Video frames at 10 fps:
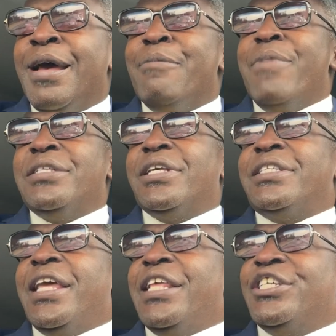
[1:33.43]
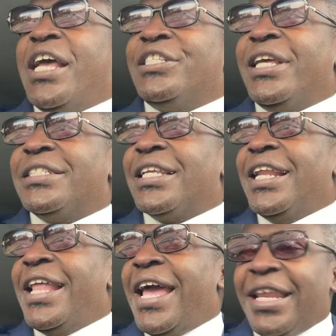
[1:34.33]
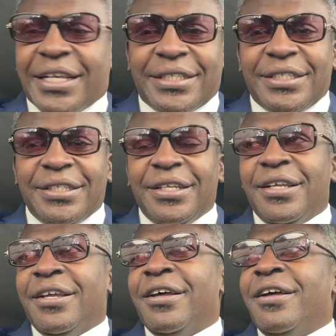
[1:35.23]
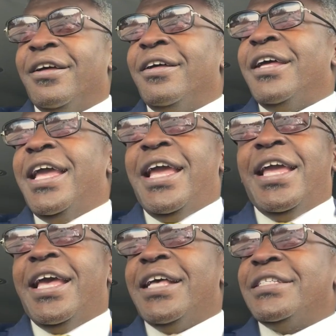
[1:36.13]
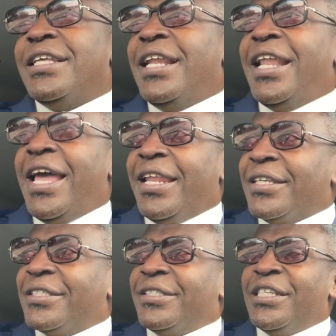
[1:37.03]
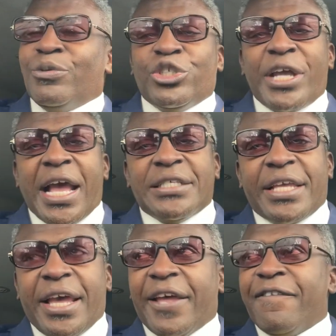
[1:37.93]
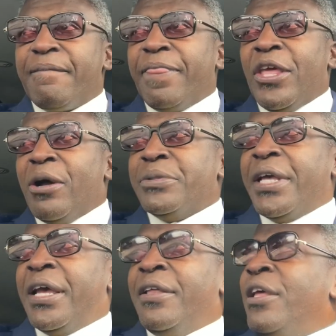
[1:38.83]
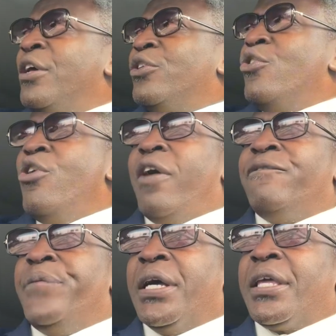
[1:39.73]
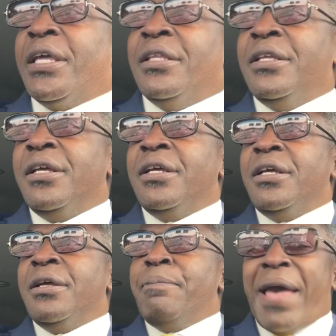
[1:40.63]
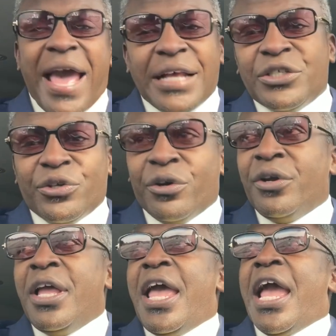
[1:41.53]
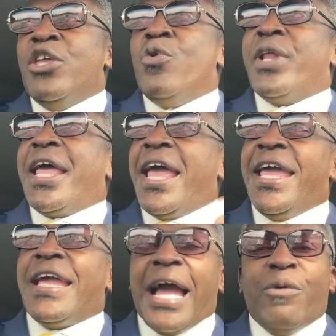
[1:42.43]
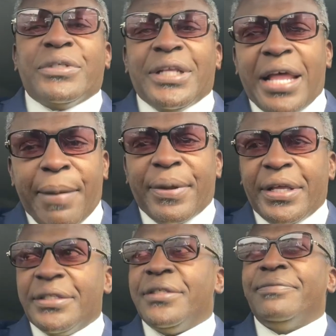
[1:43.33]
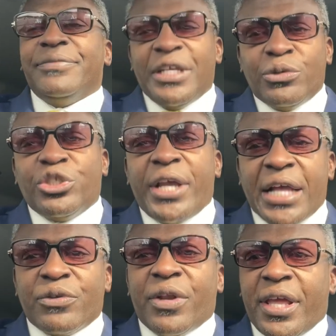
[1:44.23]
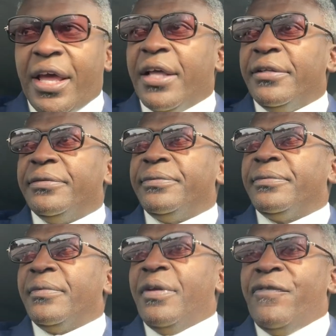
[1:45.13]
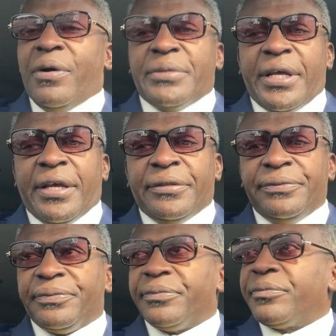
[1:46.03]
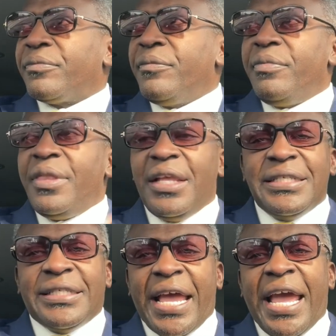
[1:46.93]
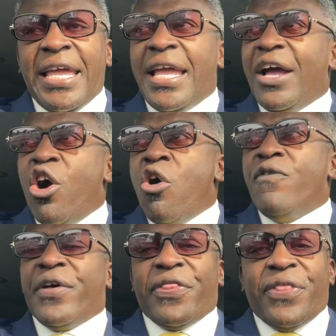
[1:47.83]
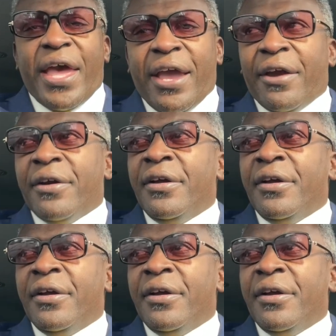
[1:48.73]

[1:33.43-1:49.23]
Mr. TD Jakes is the latest. He is the latest. This is what you ass get. You know what I'm saying? You are a pastor and you want to hang out with celebrities. This is what you ass going to get. You feel what I'm saying? Stay over there.